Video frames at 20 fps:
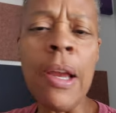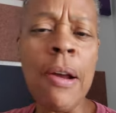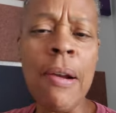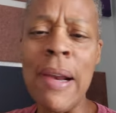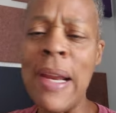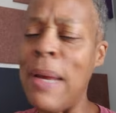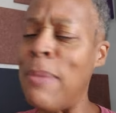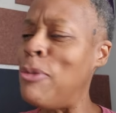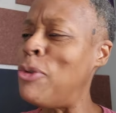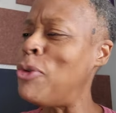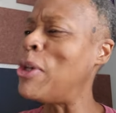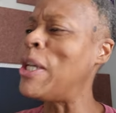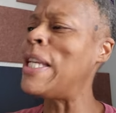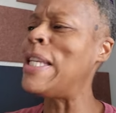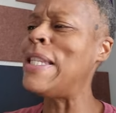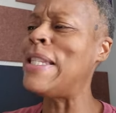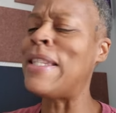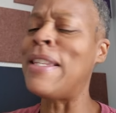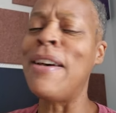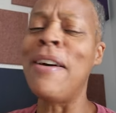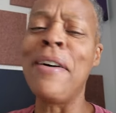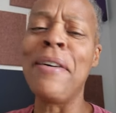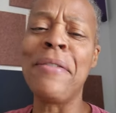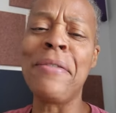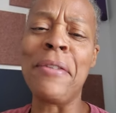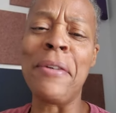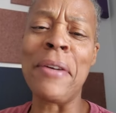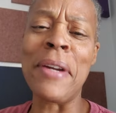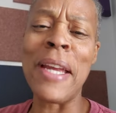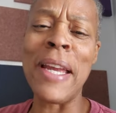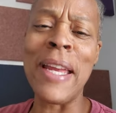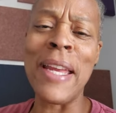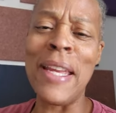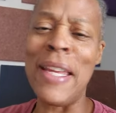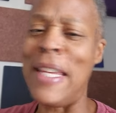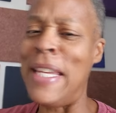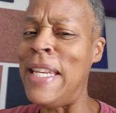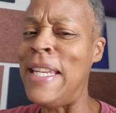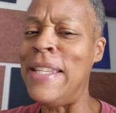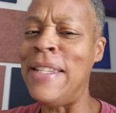All right, I'm drinking stuff, okay,
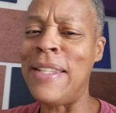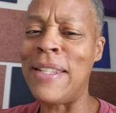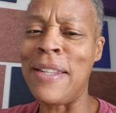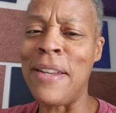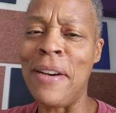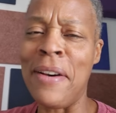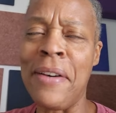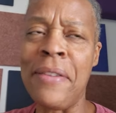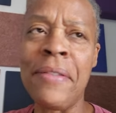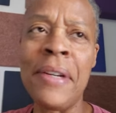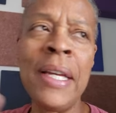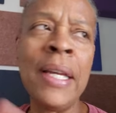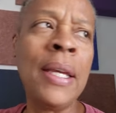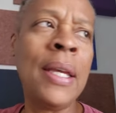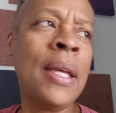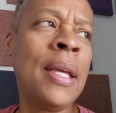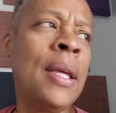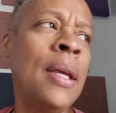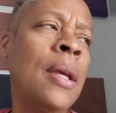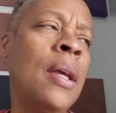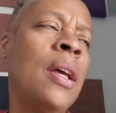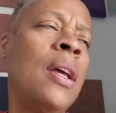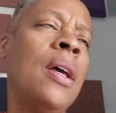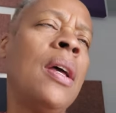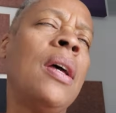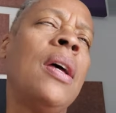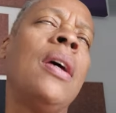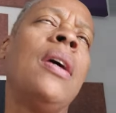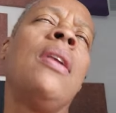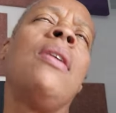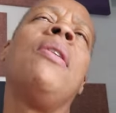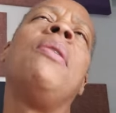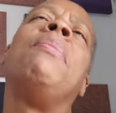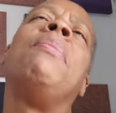eating stuff. And